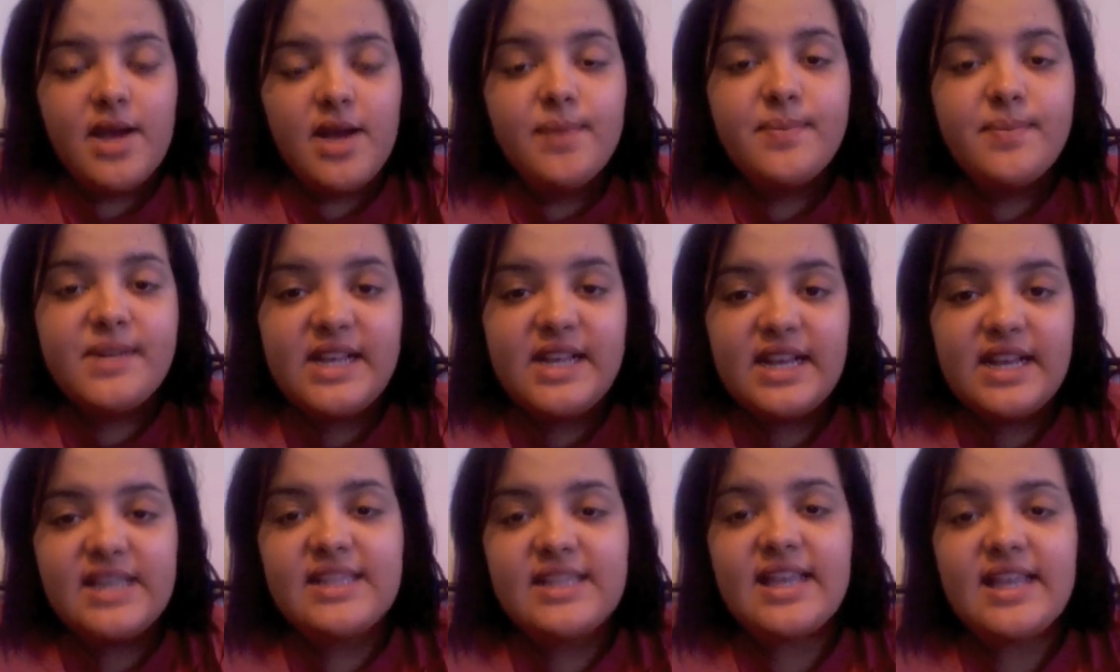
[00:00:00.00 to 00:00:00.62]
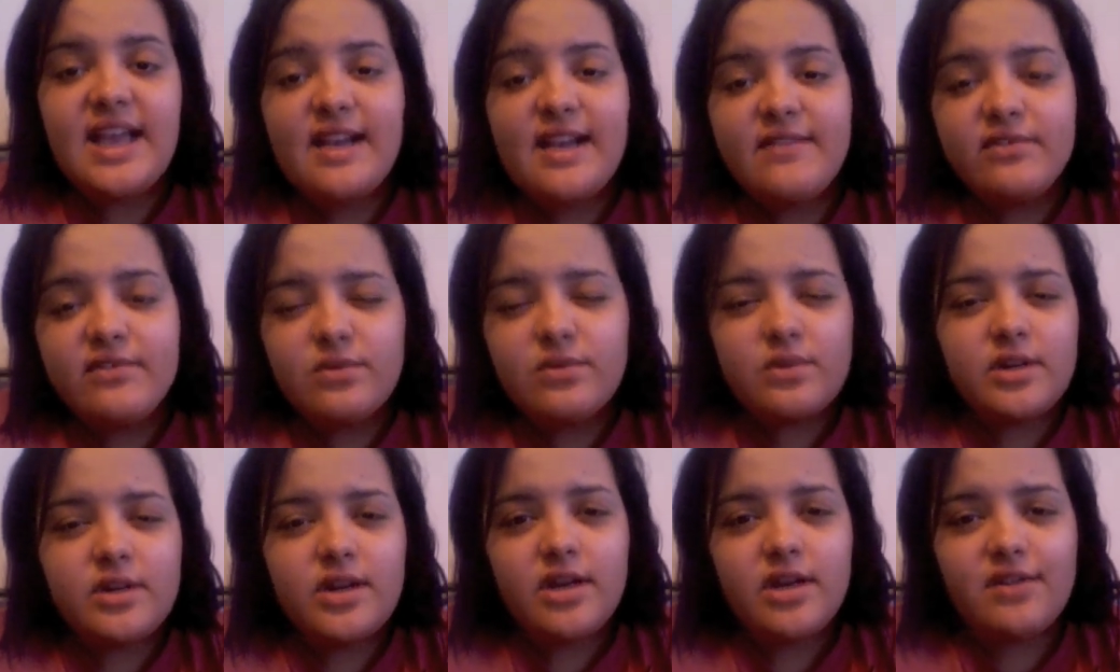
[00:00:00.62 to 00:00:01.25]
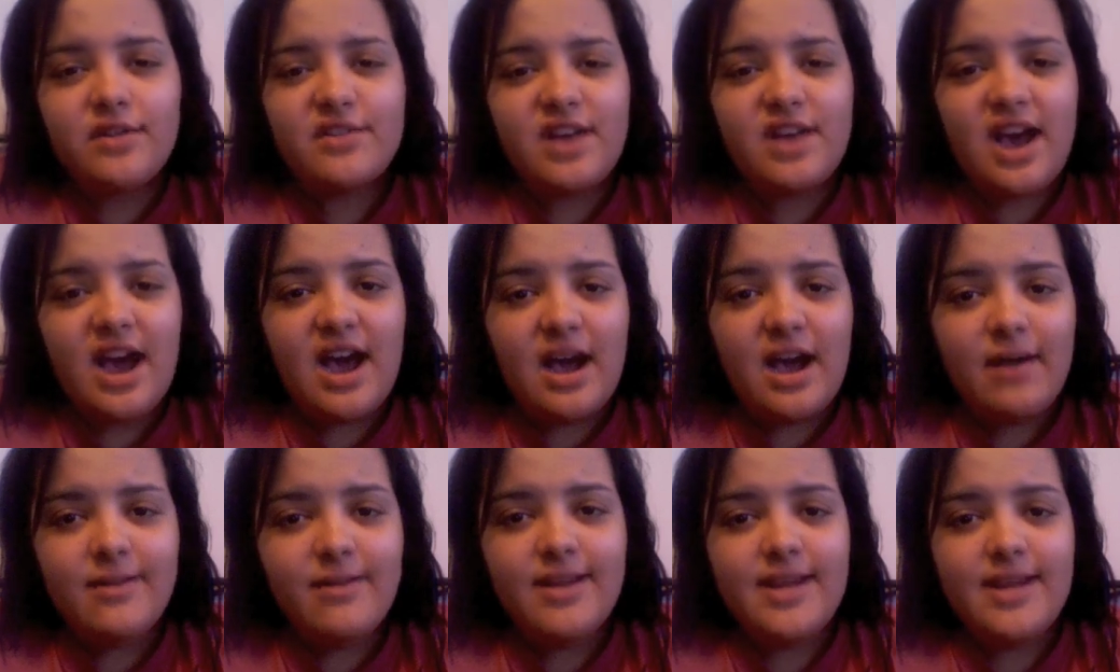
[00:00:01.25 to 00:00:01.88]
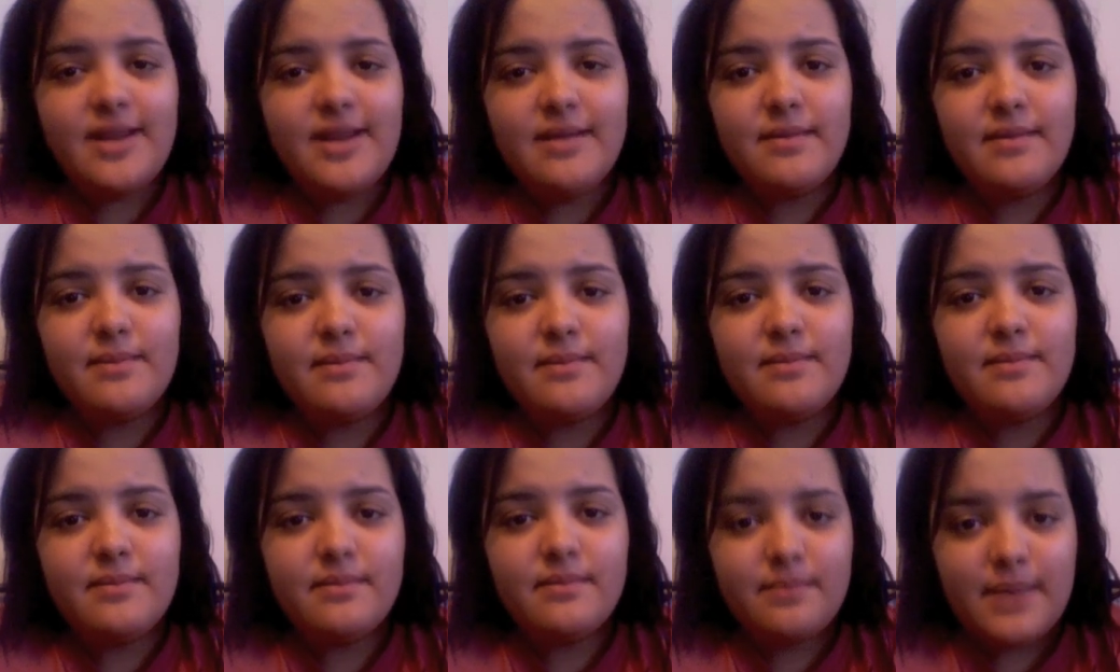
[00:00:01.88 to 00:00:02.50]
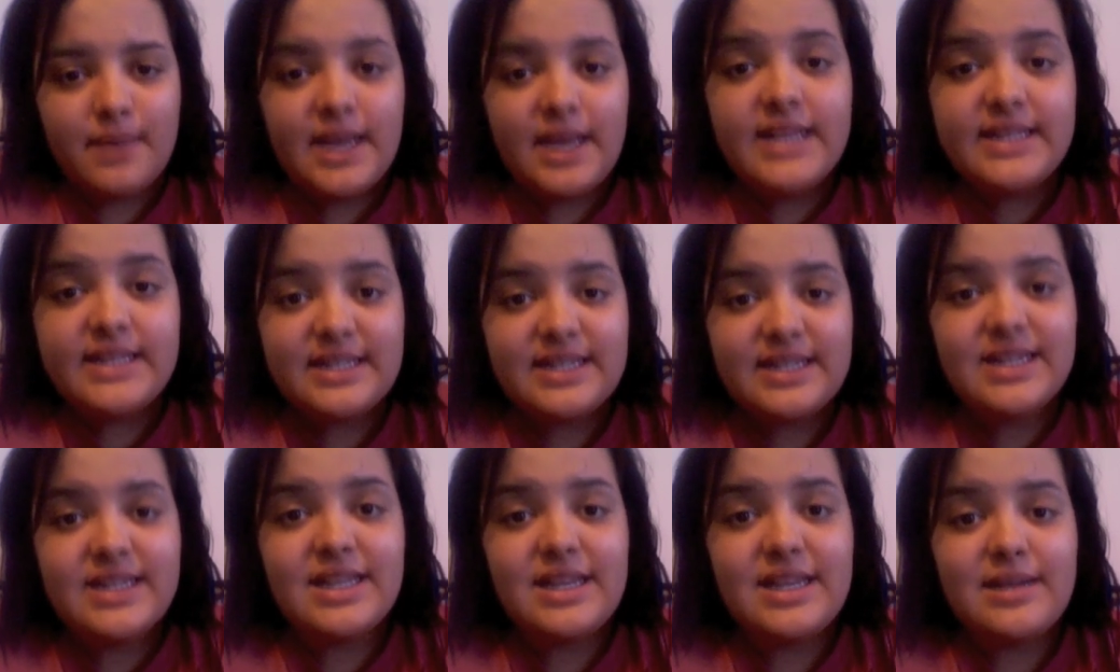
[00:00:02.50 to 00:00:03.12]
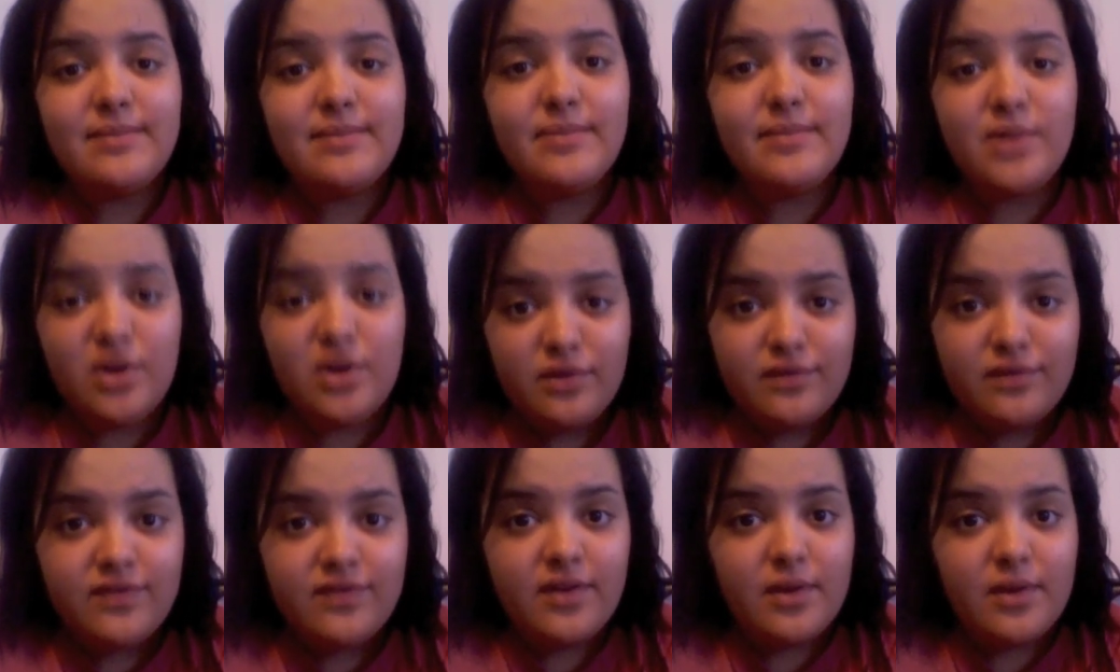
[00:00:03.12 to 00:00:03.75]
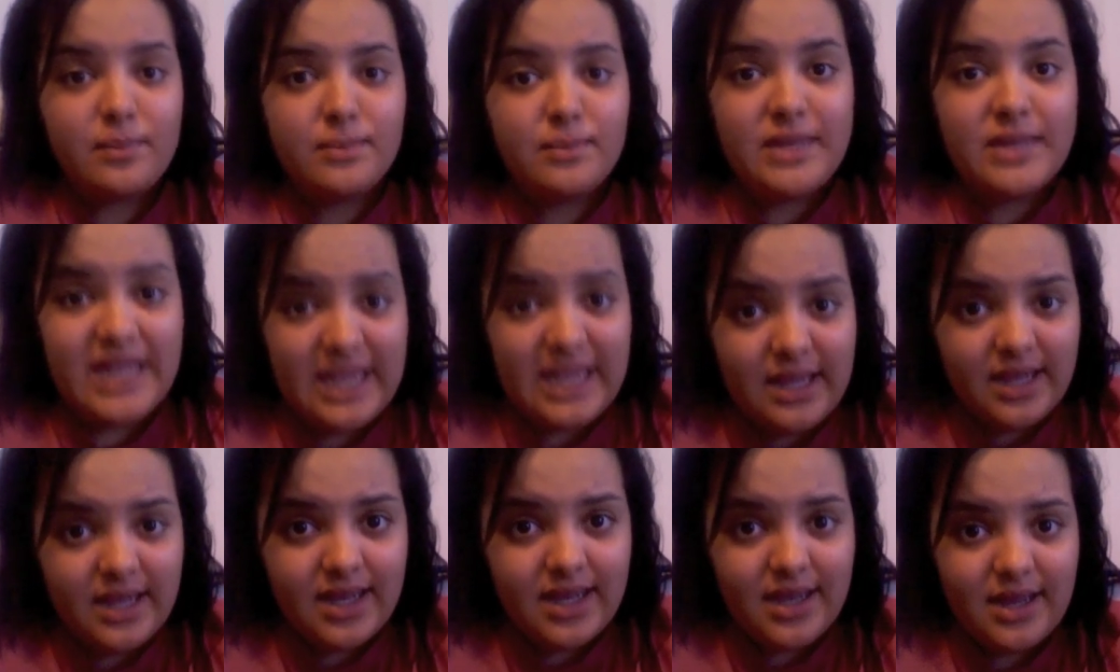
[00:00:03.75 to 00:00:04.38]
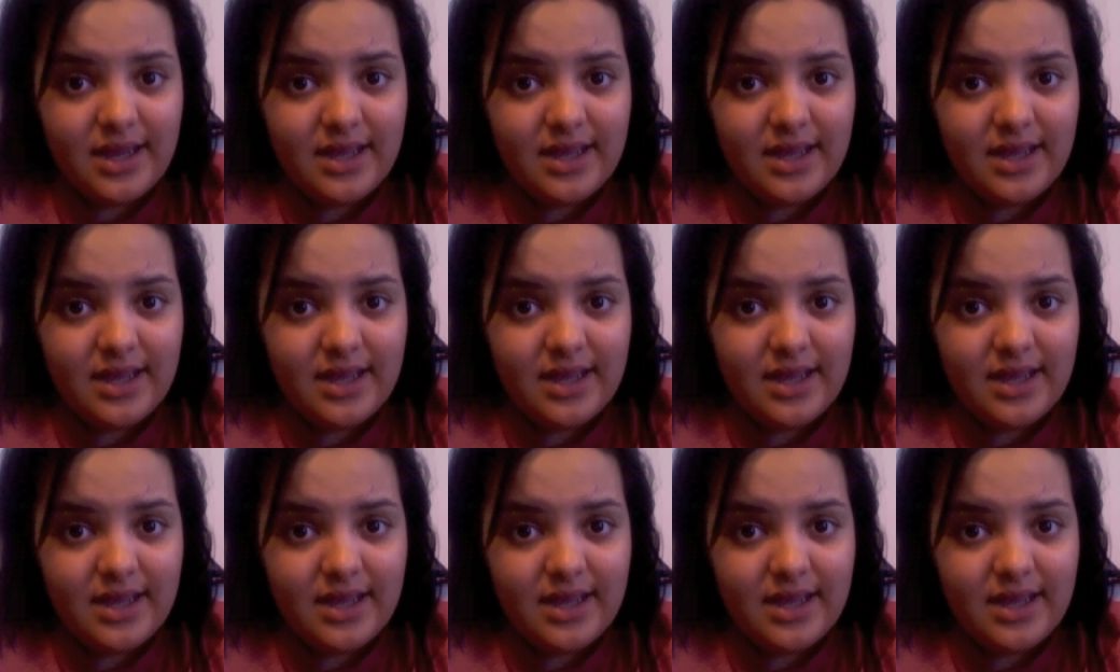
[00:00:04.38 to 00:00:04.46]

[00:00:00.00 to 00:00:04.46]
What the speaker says: because everyone on the highway basically moved for me.